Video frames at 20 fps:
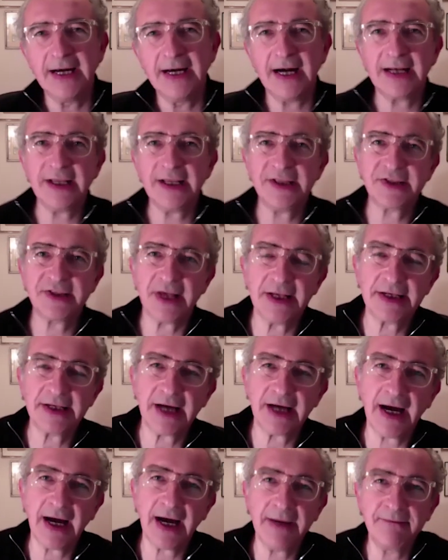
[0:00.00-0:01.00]
And he said,
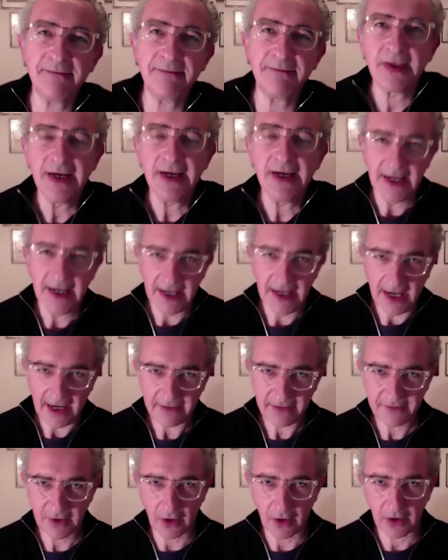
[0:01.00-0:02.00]
um,
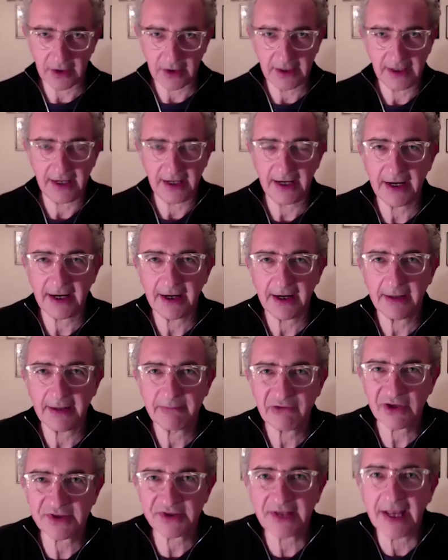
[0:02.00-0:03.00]
I've got uh,
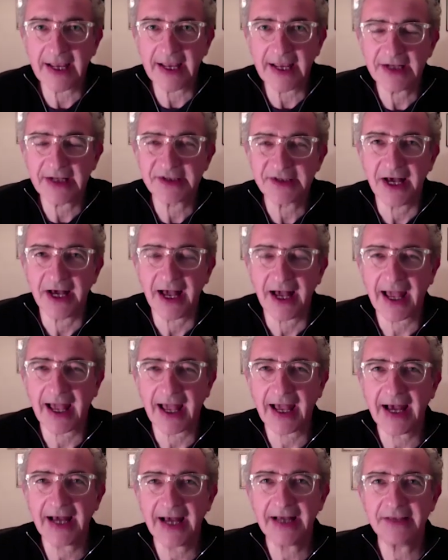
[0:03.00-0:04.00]
prostate cancer
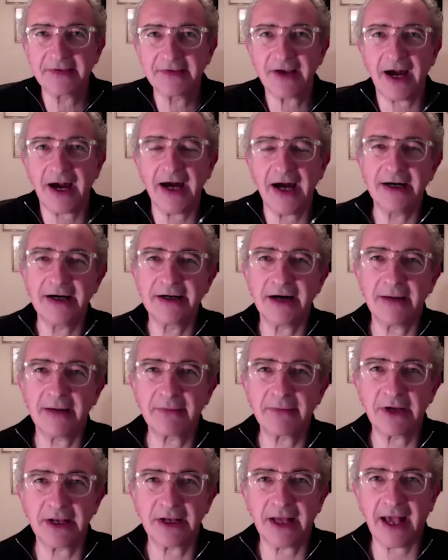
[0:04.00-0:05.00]
and uh, I'm
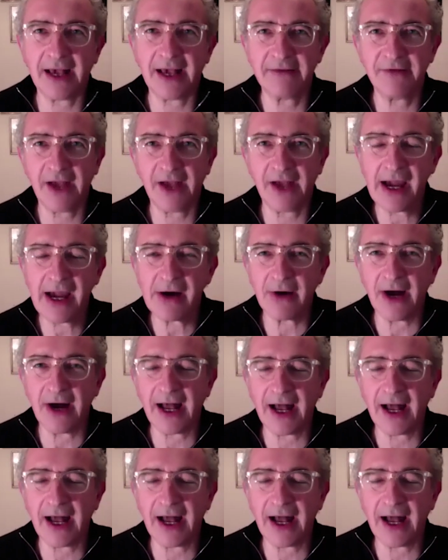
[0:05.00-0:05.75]
going to have it out.